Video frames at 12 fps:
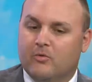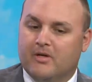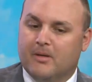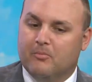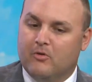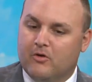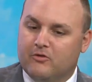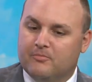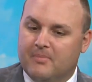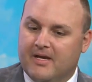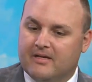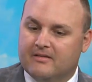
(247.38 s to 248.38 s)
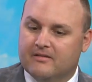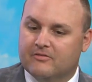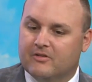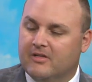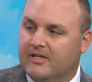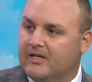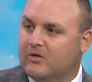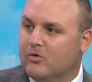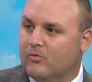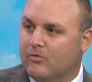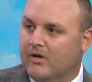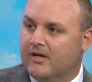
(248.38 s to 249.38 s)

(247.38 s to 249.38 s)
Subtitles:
doing a prospective clinical